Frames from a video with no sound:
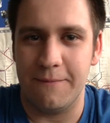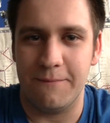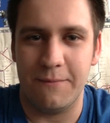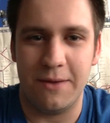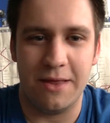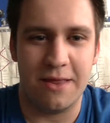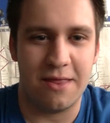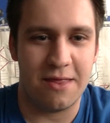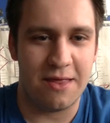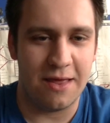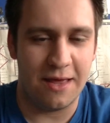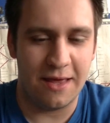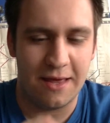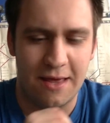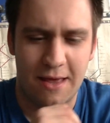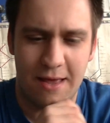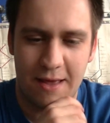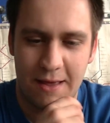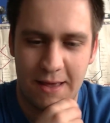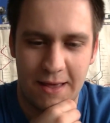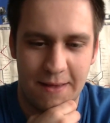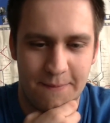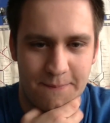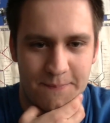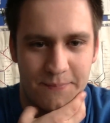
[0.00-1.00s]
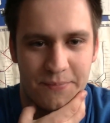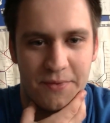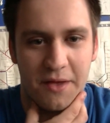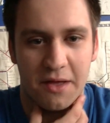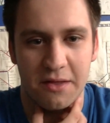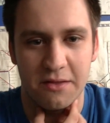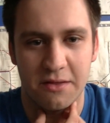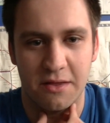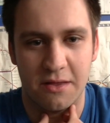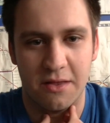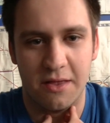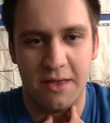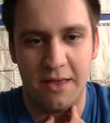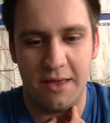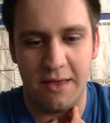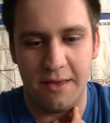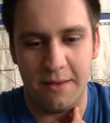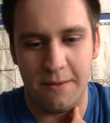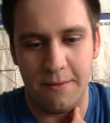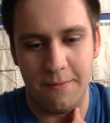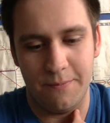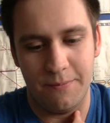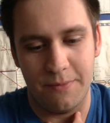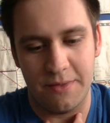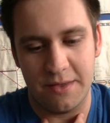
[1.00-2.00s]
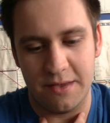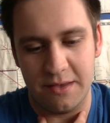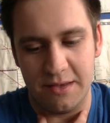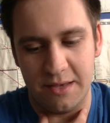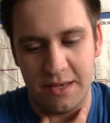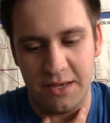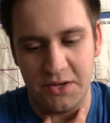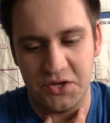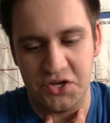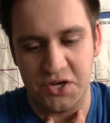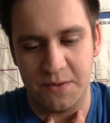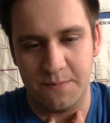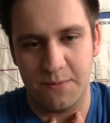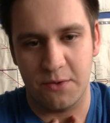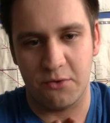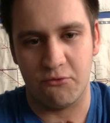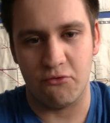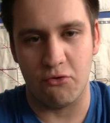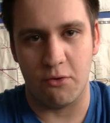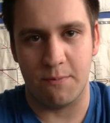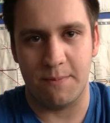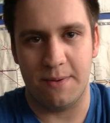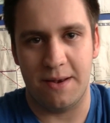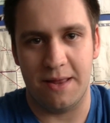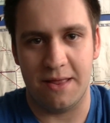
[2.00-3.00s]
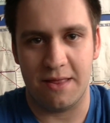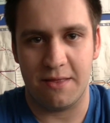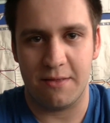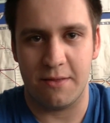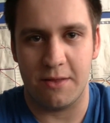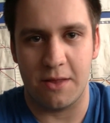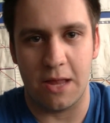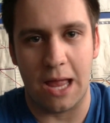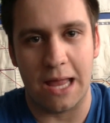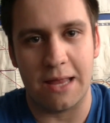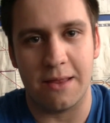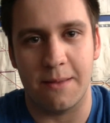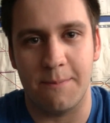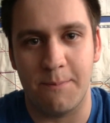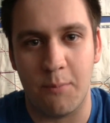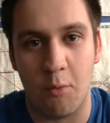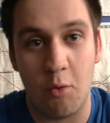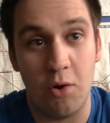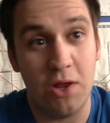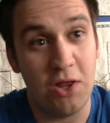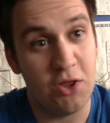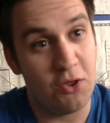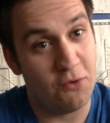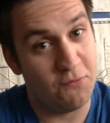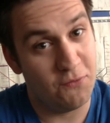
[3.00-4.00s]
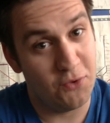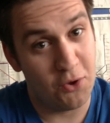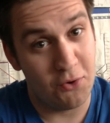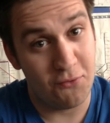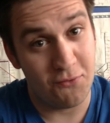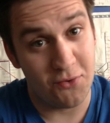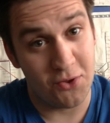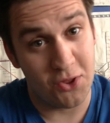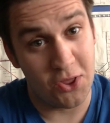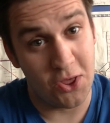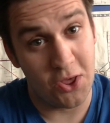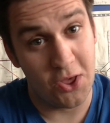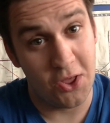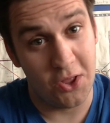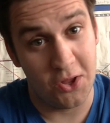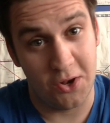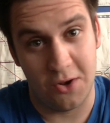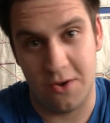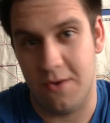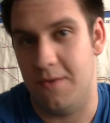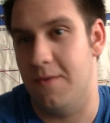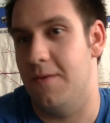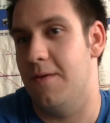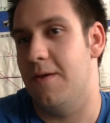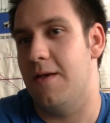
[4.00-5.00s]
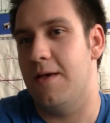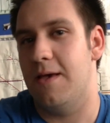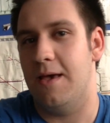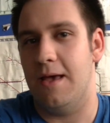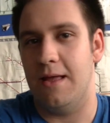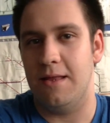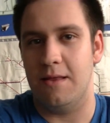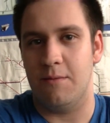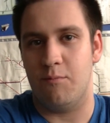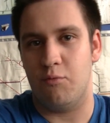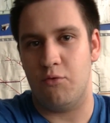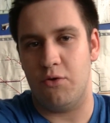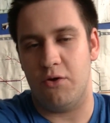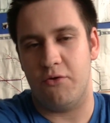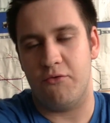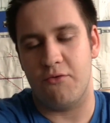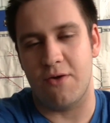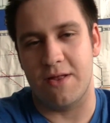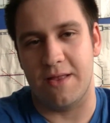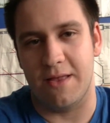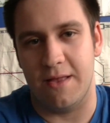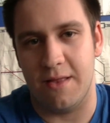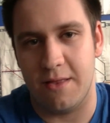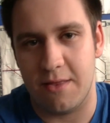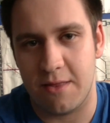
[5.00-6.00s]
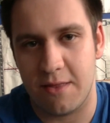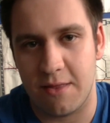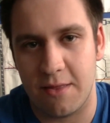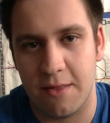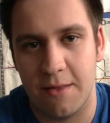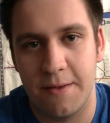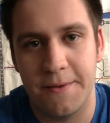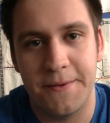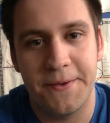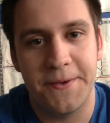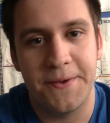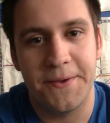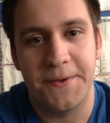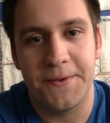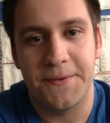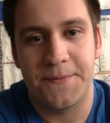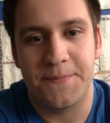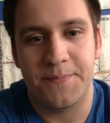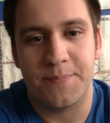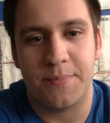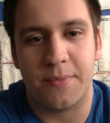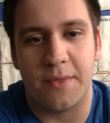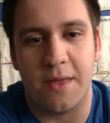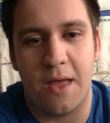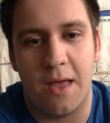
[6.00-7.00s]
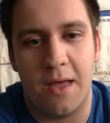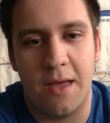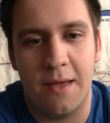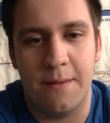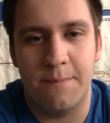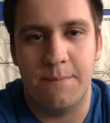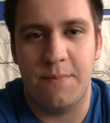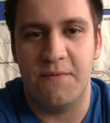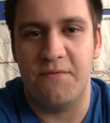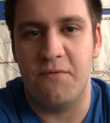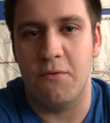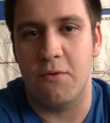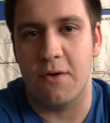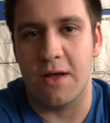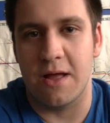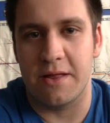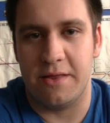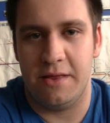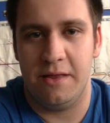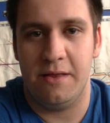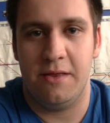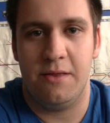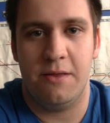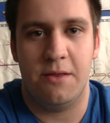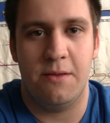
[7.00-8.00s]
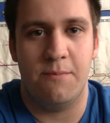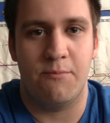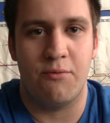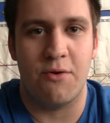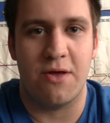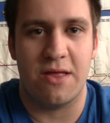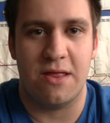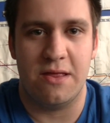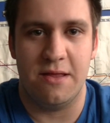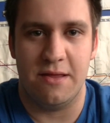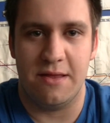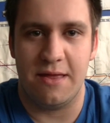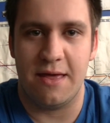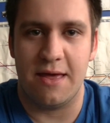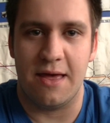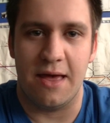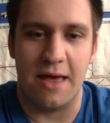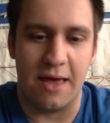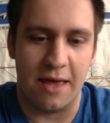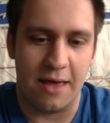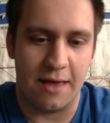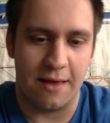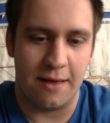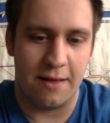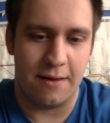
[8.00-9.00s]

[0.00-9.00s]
We see him under the Egypt necropolis at the point of no return in the pre-credits, before cutting to the present day,